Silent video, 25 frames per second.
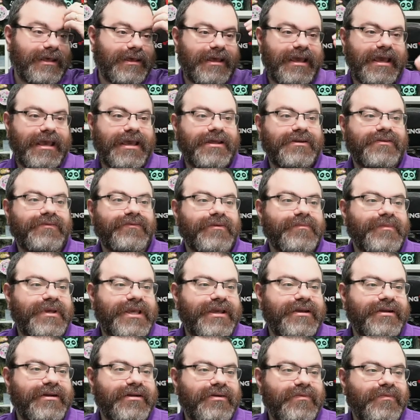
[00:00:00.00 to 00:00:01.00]
And from
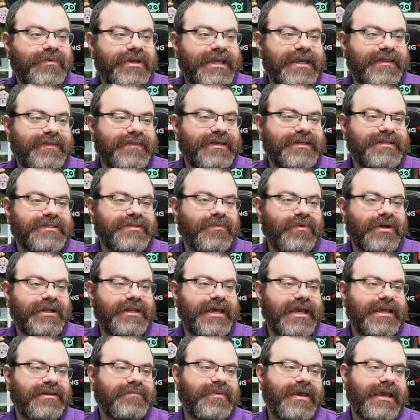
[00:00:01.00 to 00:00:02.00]
here, we get this one
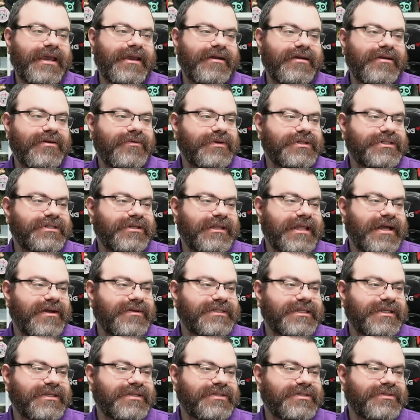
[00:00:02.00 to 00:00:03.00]
nine pair, which
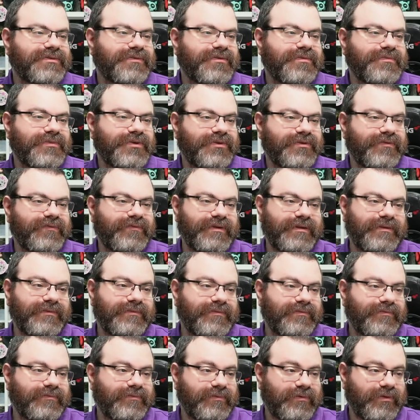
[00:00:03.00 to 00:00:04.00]
allows us to remove
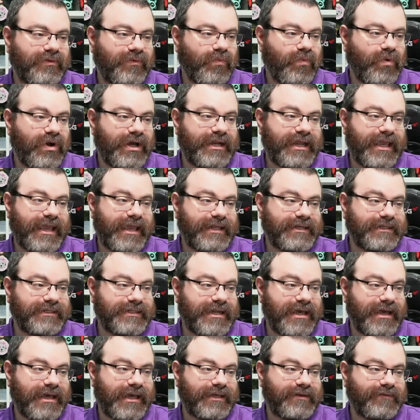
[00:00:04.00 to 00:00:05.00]
one and
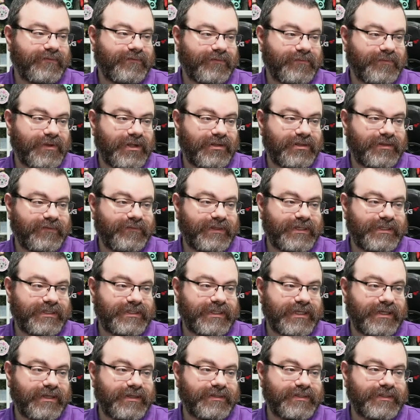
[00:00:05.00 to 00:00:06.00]
nine from all of these
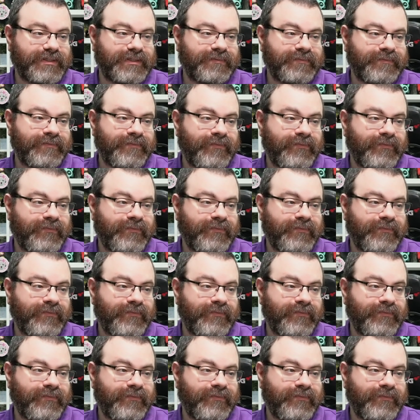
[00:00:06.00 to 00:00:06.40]
cells.